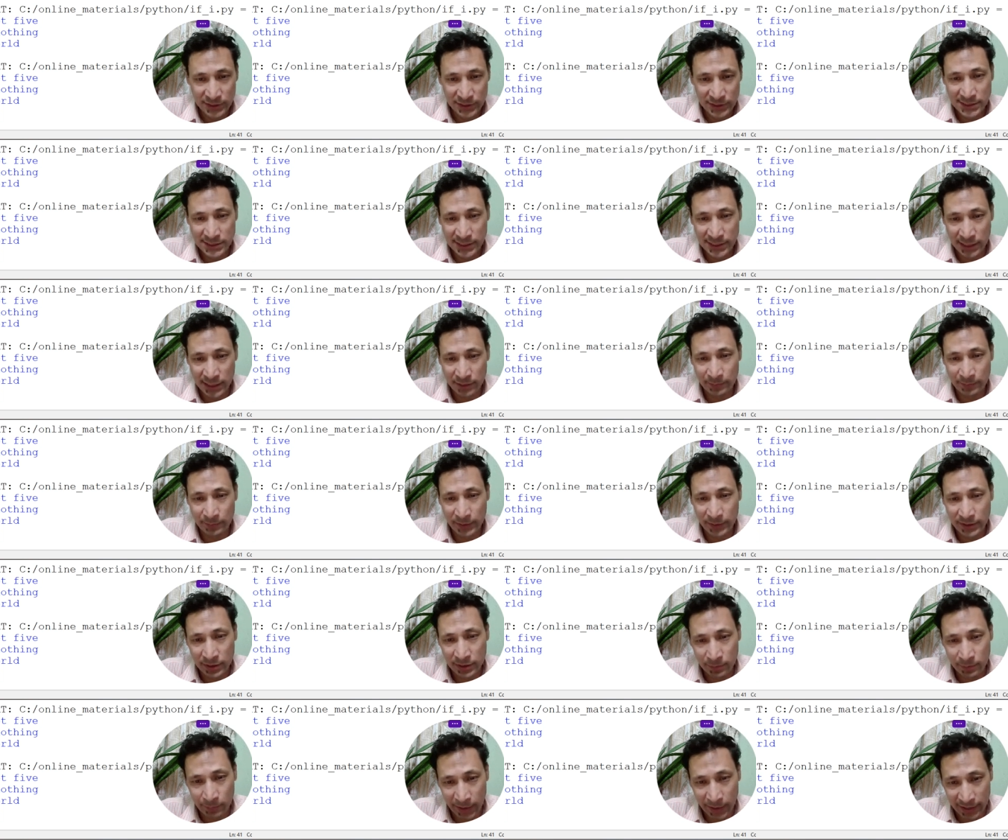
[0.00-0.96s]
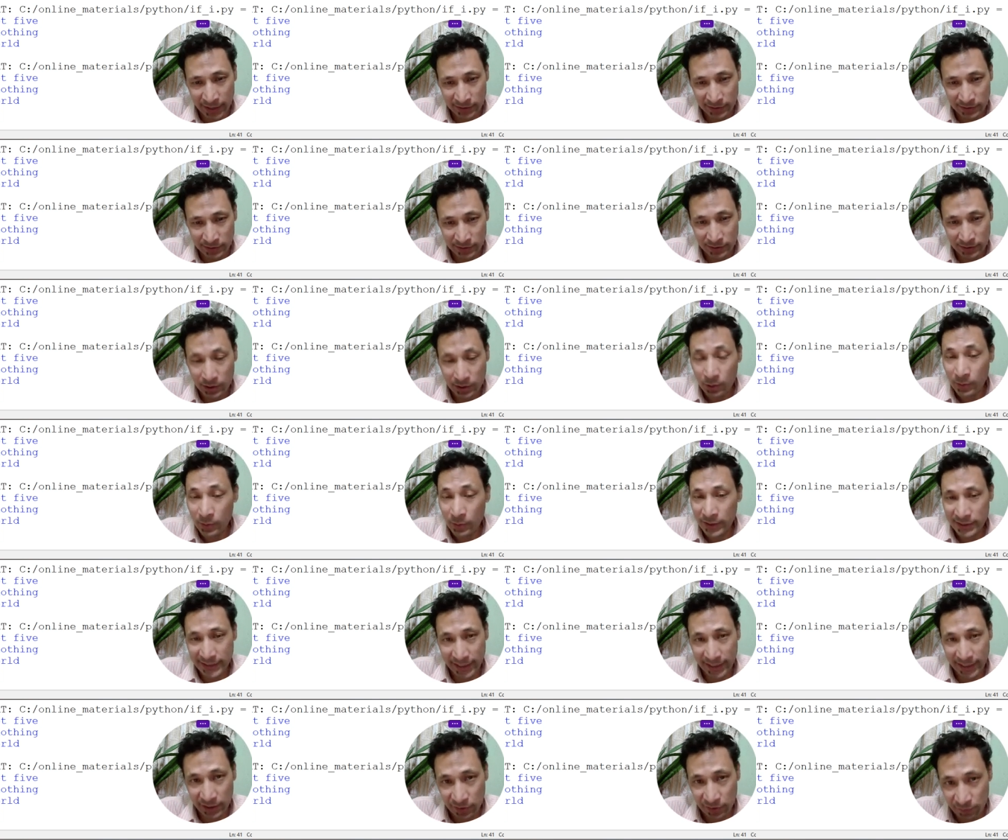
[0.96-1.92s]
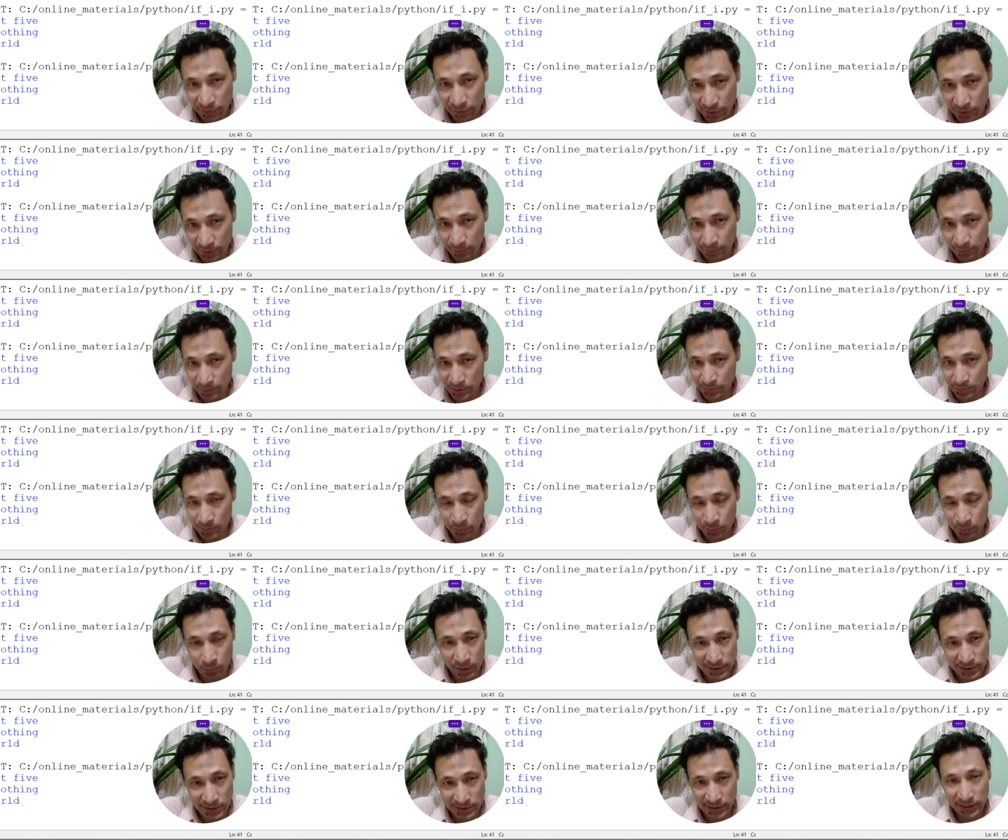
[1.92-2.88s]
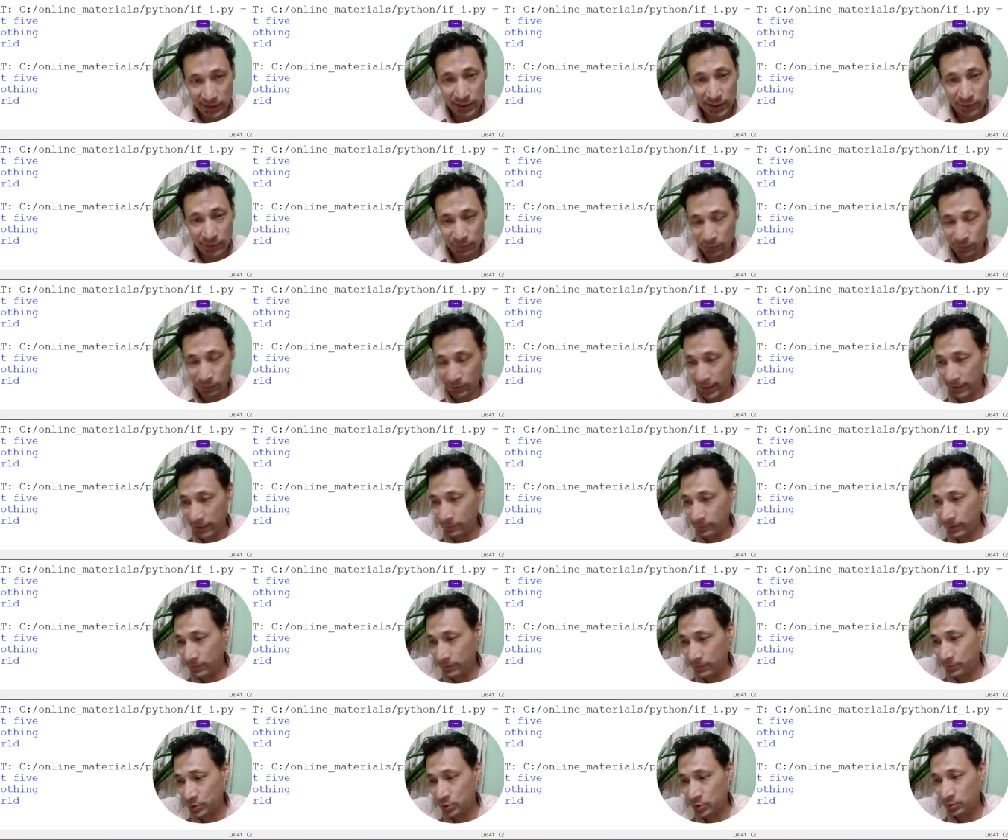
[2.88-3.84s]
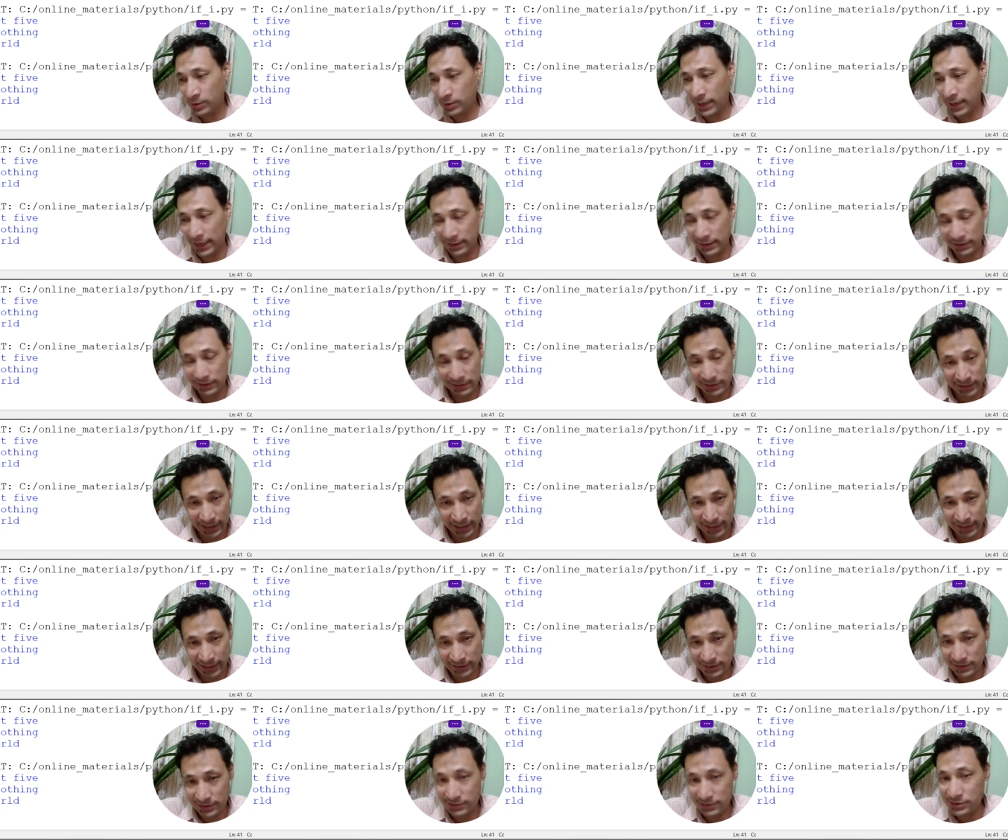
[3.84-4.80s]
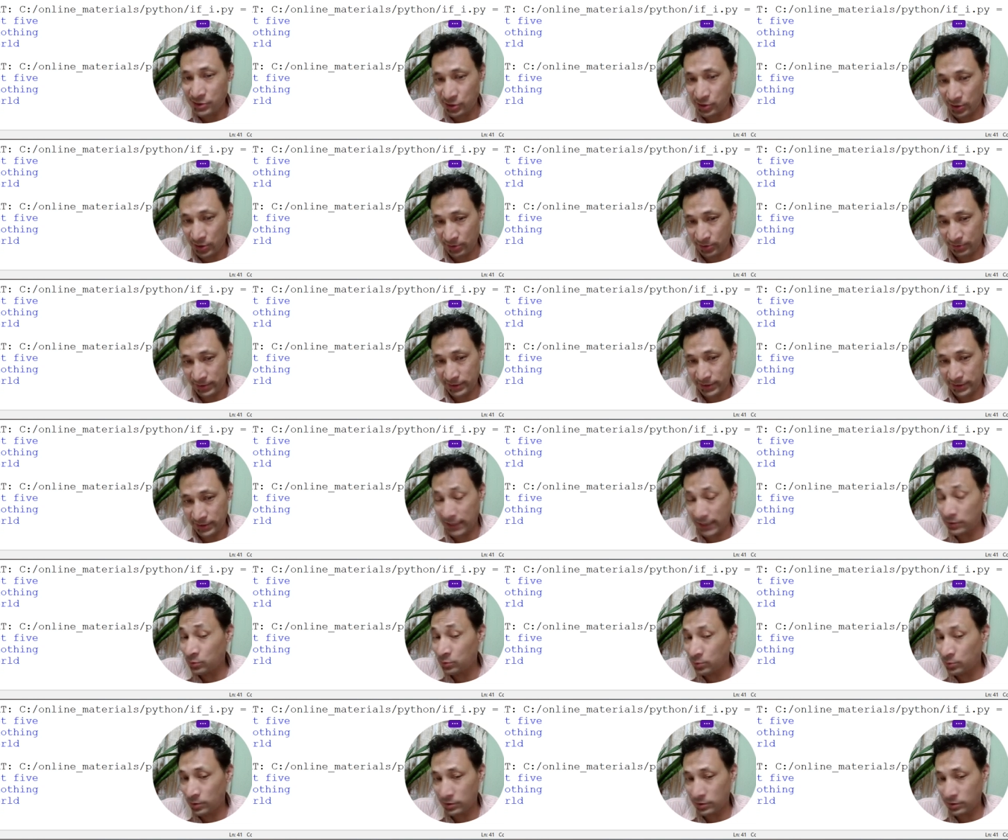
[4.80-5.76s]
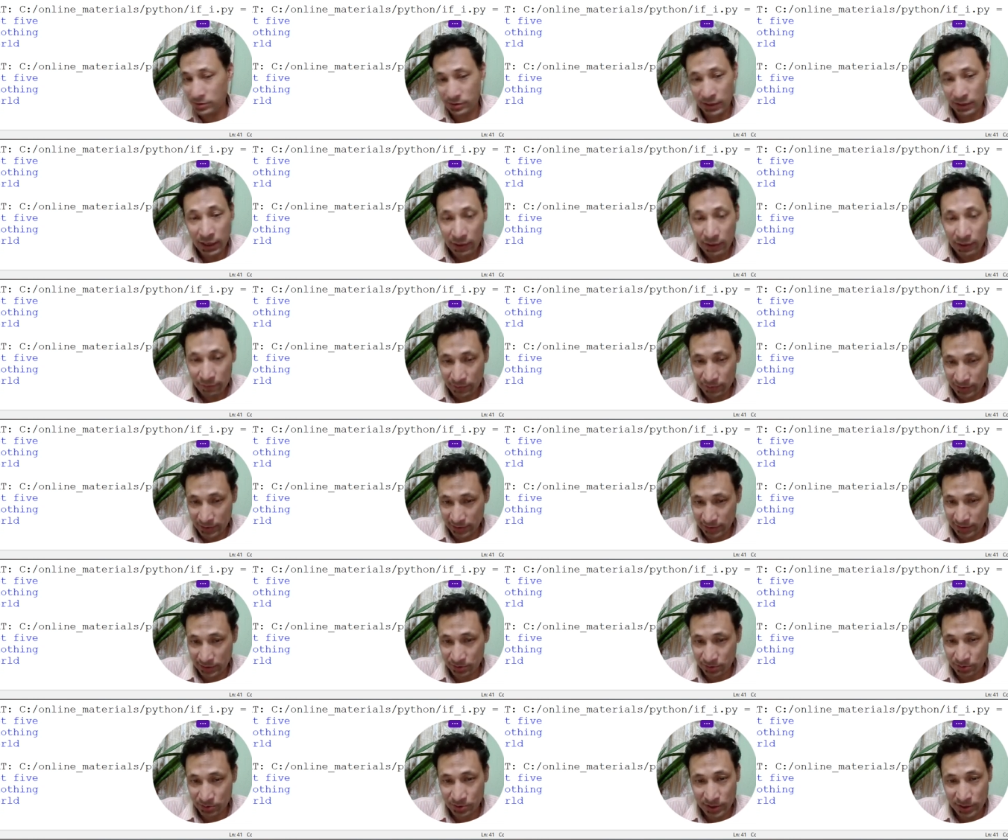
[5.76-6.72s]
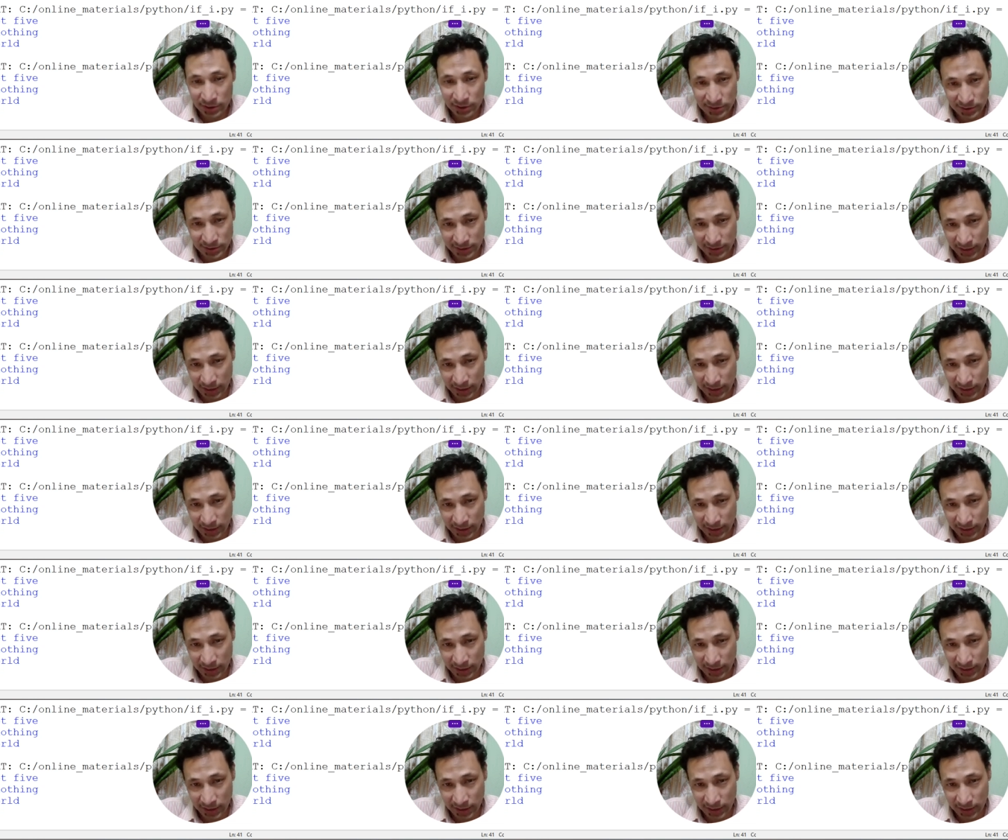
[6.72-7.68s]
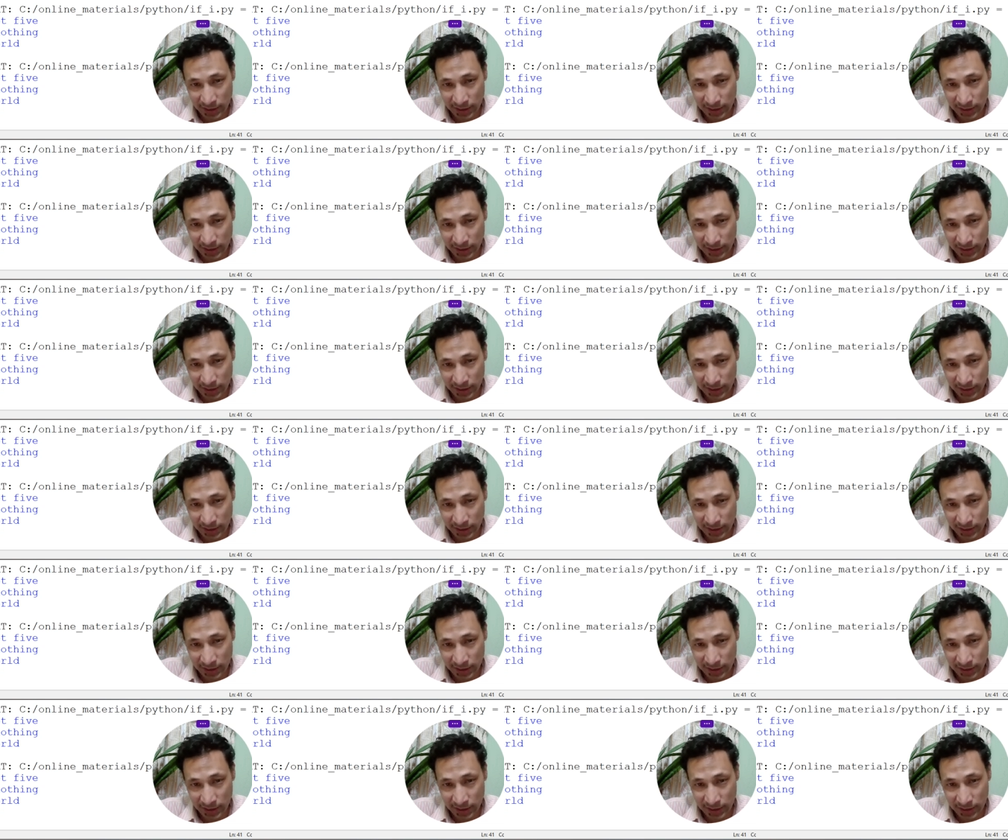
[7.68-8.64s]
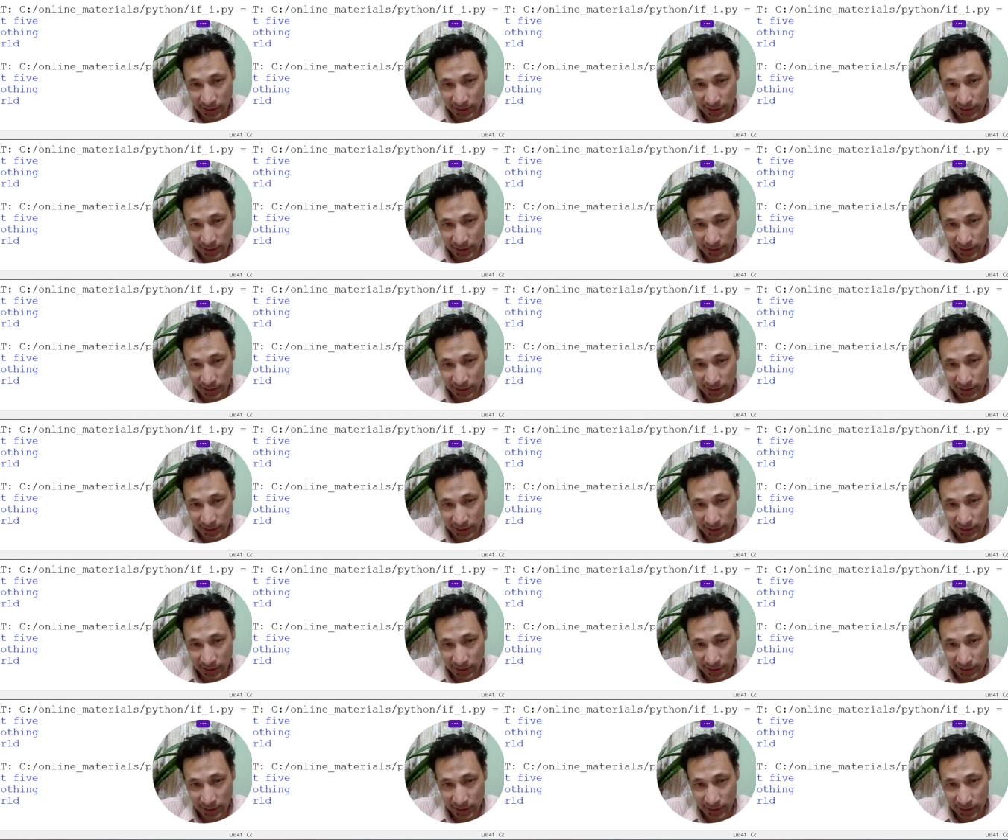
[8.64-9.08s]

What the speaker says: if statement in Python. Okay, thank you very much for watching. If you like my video, kindly like it, share it, and do not forget to subscribe my channel. Okay, thank you very much.